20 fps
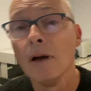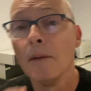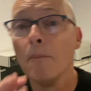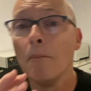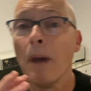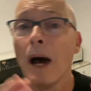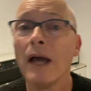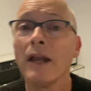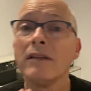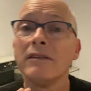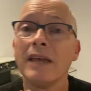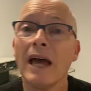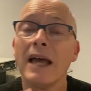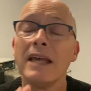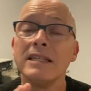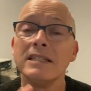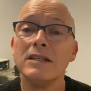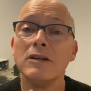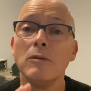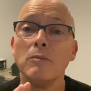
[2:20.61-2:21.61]

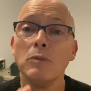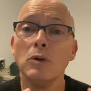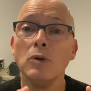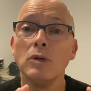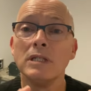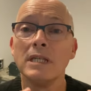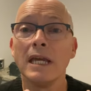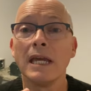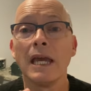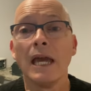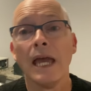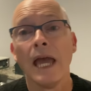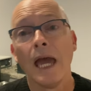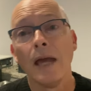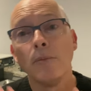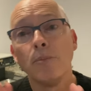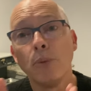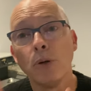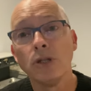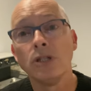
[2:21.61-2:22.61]
monetize their music
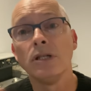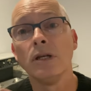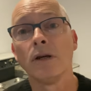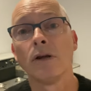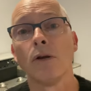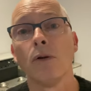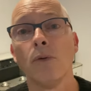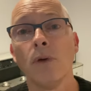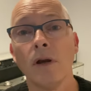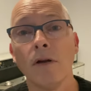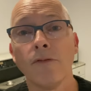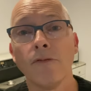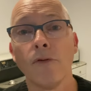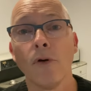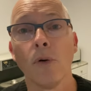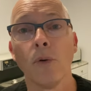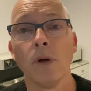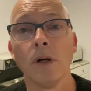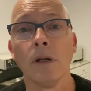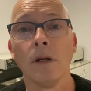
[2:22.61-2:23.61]
and push their career
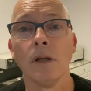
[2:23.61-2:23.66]
forward.